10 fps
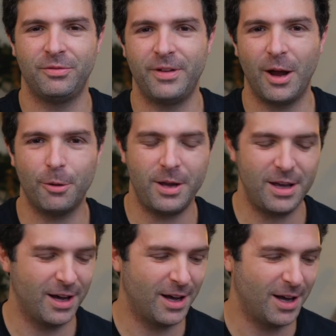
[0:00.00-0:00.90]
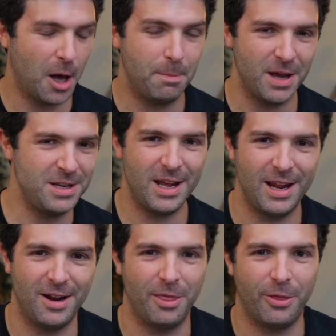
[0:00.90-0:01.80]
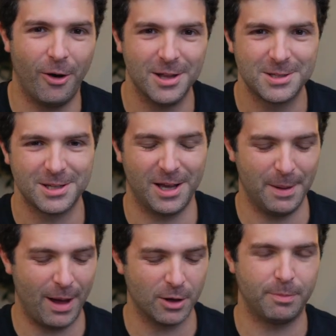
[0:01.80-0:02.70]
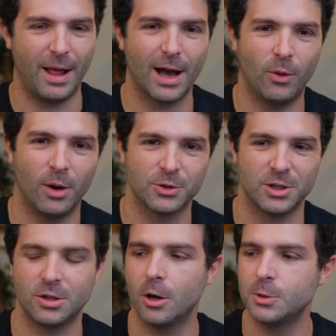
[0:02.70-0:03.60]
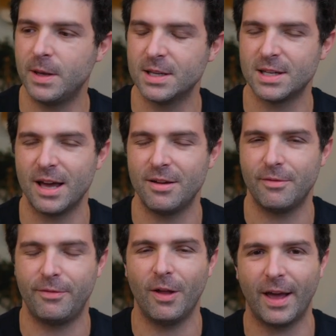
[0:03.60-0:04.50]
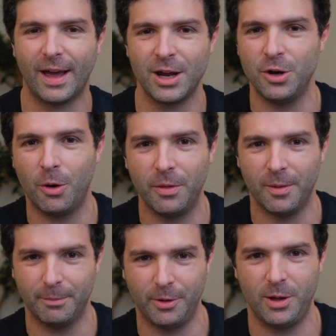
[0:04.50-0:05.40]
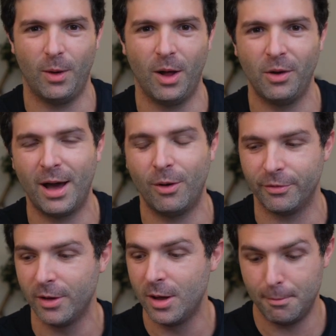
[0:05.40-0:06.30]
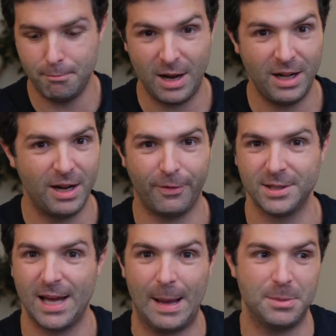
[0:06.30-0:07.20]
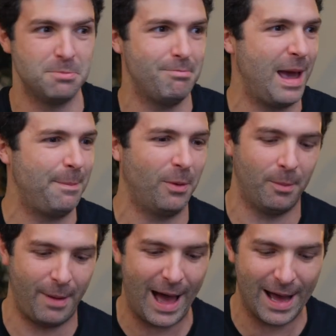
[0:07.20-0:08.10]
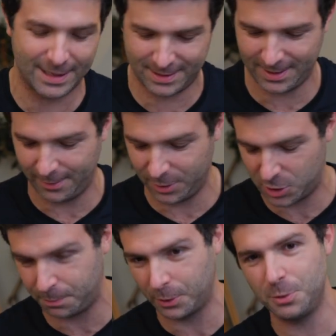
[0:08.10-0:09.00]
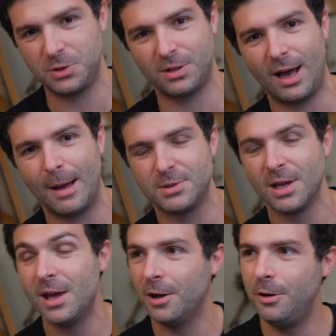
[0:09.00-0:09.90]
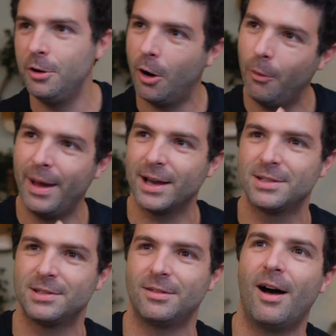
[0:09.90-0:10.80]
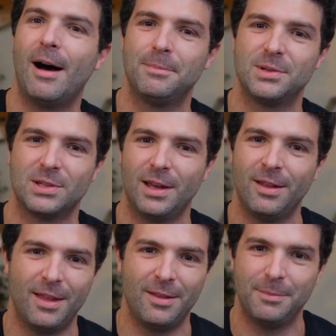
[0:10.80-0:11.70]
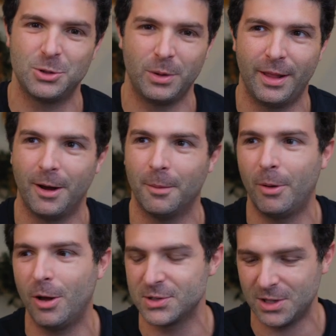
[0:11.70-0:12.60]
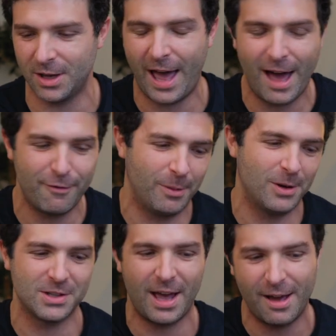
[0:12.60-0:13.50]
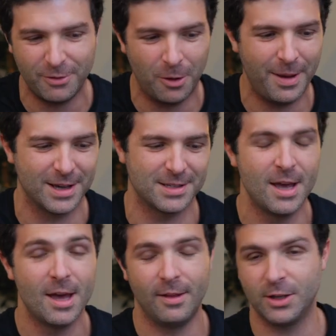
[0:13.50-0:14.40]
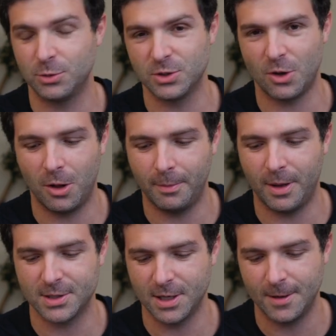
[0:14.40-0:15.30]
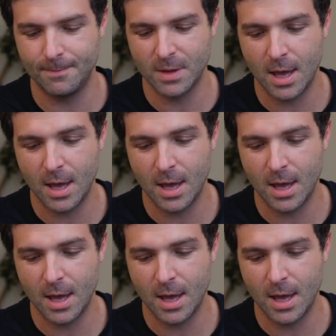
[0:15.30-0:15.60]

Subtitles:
very opinionated thoughts about Blackwell's guitars because I feel like I know them pretty well now of many different types. Maple backs with spruce tops, Nomex tops in between layer, balsa, half Nomex. This one's all balsa.